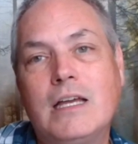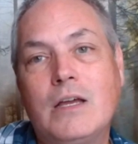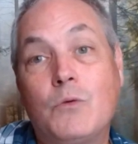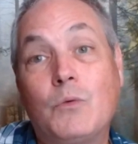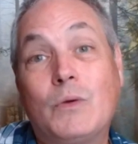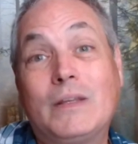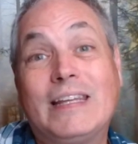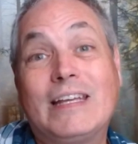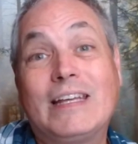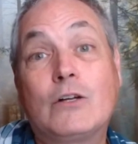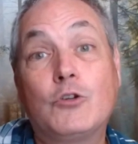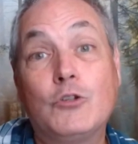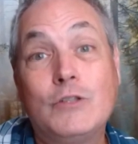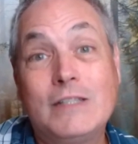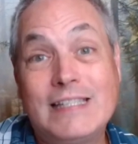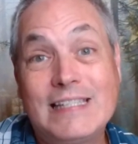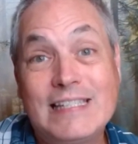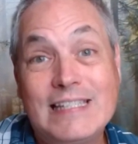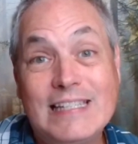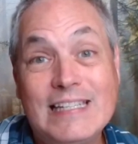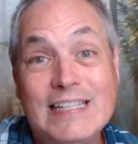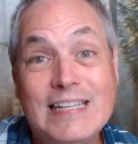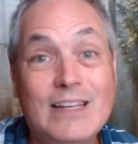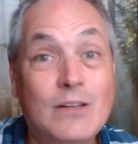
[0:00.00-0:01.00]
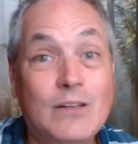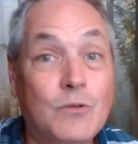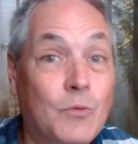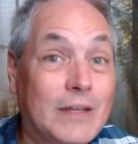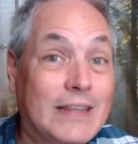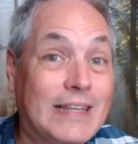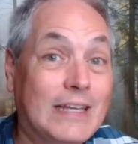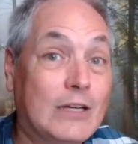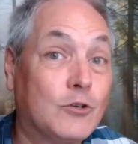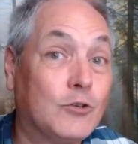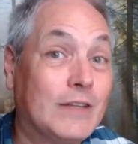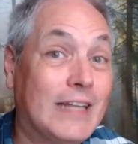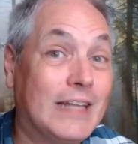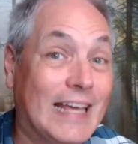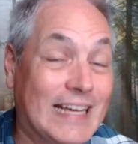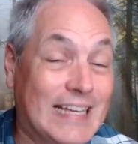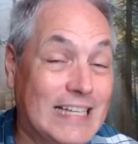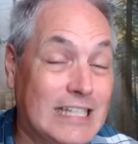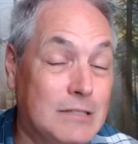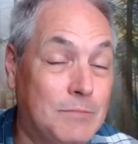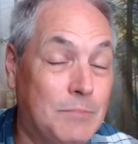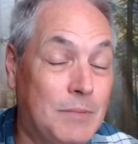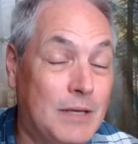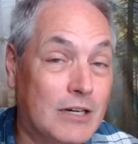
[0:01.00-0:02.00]
they could see and what they could
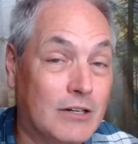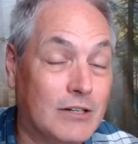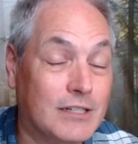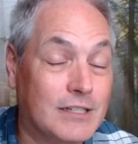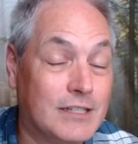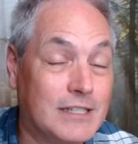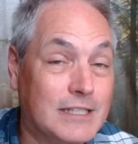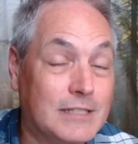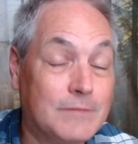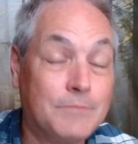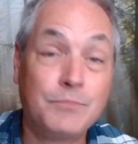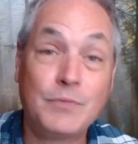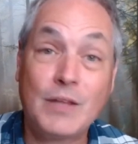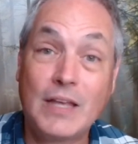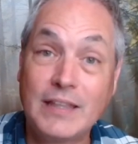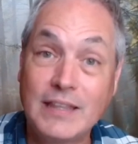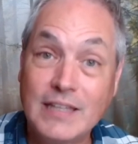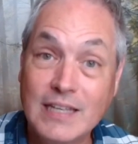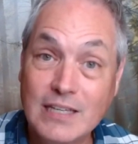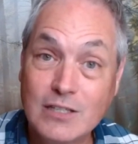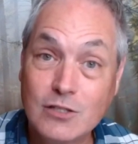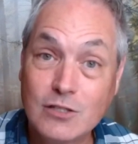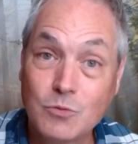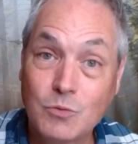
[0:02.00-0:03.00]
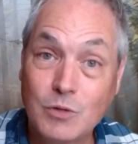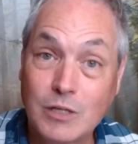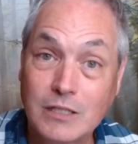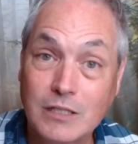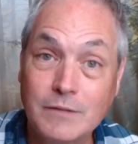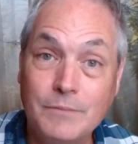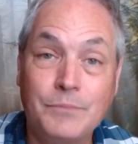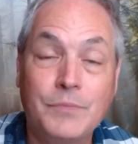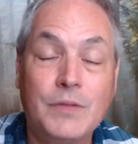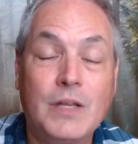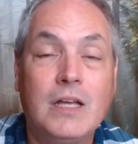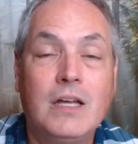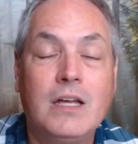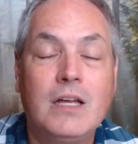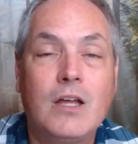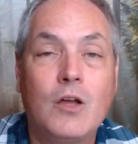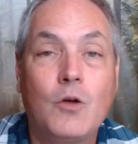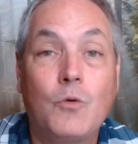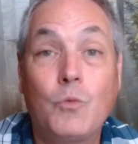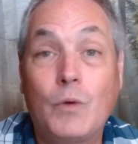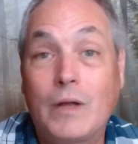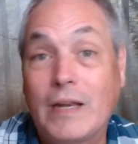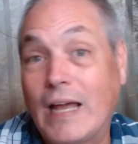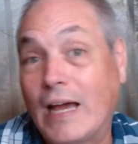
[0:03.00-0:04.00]
experience. And guess what?
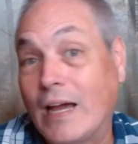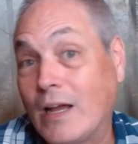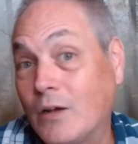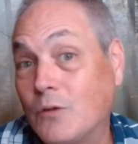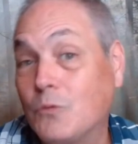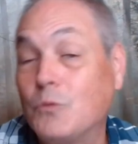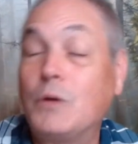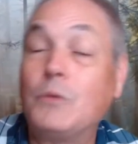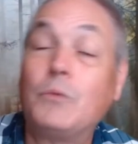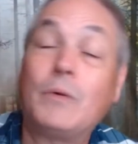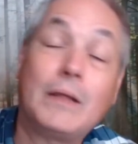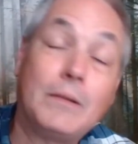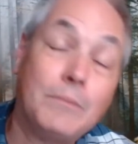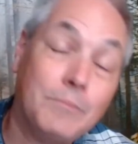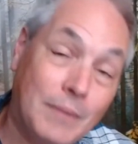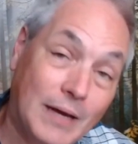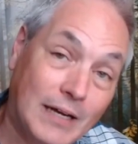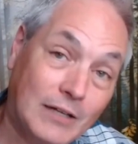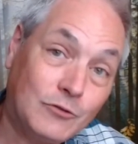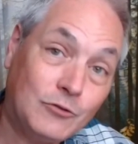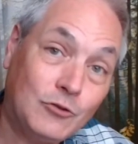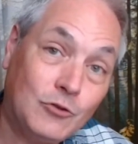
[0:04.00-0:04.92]
When we went back